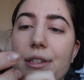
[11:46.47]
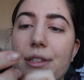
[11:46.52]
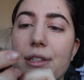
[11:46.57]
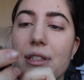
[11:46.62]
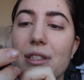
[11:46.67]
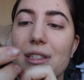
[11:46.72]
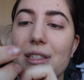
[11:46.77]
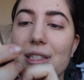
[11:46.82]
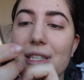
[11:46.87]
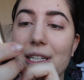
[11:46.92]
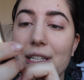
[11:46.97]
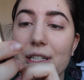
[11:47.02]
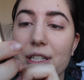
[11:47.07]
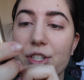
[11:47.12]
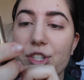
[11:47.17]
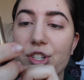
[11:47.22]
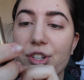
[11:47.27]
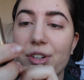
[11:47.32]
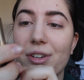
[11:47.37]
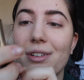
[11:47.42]

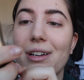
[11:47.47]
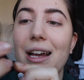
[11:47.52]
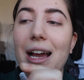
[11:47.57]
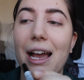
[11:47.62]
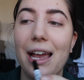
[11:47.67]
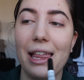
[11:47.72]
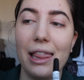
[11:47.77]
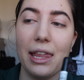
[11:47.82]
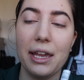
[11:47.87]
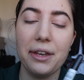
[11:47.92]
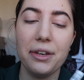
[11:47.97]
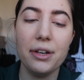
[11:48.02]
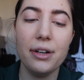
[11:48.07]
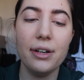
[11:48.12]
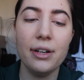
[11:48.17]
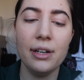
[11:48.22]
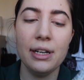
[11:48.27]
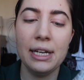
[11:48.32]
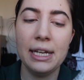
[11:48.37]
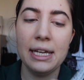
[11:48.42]
Signature Eyeliner,
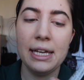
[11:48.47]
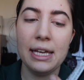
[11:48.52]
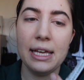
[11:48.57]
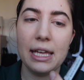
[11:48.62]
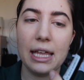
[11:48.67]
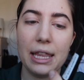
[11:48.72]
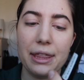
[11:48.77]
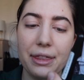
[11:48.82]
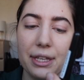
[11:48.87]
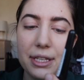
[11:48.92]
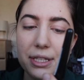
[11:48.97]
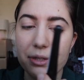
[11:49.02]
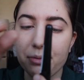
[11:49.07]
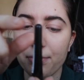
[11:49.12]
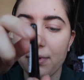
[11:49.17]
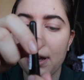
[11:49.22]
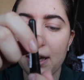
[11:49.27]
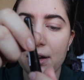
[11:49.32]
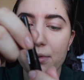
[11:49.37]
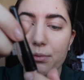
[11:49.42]
and this
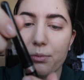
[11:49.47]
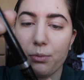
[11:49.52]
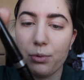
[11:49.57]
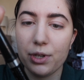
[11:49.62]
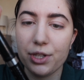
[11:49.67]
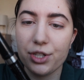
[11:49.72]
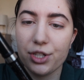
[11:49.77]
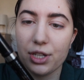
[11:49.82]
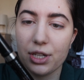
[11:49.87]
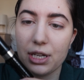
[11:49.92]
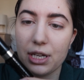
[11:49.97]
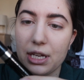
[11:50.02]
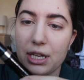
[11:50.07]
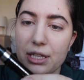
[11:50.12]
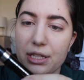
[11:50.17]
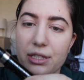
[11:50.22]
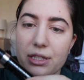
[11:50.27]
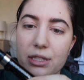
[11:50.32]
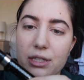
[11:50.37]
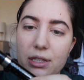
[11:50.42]
one, which
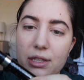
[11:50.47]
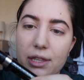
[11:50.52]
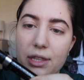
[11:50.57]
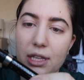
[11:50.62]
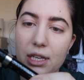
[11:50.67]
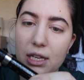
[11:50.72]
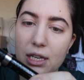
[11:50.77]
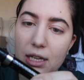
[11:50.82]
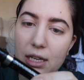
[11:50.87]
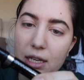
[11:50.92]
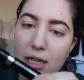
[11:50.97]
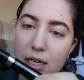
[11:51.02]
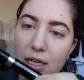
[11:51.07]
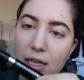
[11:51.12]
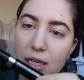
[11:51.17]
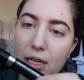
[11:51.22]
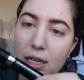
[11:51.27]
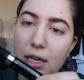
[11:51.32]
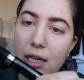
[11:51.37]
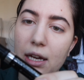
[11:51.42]
is
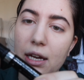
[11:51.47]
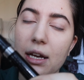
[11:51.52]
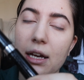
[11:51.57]
the